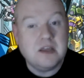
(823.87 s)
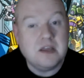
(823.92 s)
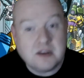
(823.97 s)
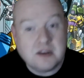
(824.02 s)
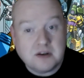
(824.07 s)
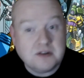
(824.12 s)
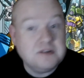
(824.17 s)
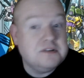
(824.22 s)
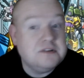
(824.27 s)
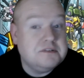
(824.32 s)
You
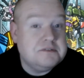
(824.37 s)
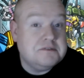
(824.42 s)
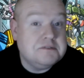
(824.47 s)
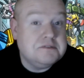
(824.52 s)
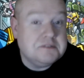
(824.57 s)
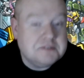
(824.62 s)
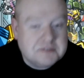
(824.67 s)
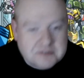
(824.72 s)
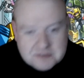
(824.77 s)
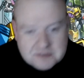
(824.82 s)
know,
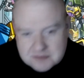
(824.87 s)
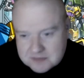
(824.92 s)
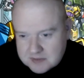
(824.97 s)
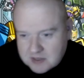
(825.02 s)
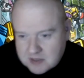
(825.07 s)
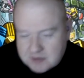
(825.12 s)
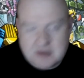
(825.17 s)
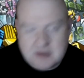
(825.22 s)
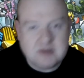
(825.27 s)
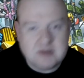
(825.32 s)

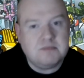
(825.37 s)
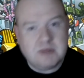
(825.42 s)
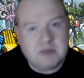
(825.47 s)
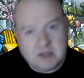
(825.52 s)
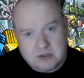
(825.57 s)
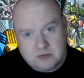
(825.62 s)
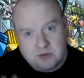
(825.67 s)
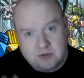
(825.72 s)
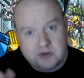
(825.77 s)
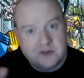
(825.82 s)
I mean,
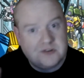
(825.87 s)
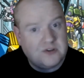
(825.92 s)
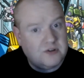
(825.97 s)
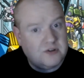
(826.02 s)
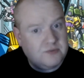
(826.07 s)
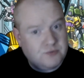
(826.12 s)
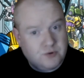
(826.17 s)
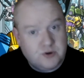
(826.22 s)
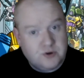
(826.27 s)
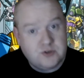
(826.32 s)
Michael Dorn's
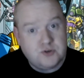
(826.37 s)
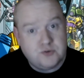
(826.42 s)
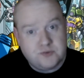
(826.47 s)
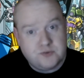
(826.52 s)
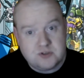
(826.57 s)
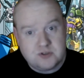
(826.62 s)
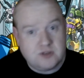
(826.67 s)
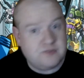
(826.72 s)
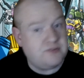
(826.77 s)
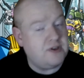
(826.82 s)
done
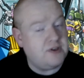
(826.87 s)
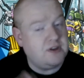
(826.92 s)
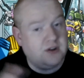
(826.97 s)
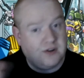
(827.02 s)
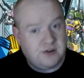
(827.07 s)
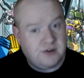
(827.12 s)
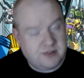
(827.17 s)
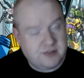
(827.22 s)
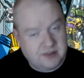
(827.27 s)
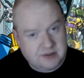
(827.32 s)
voiceover stuff in
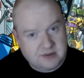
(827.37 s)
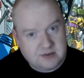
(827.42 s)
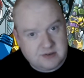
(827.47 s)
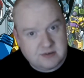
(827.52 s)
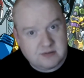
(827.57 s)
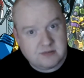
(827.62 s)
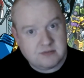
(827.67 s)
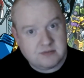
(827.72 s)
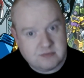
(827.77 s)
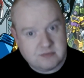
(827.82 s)
other things.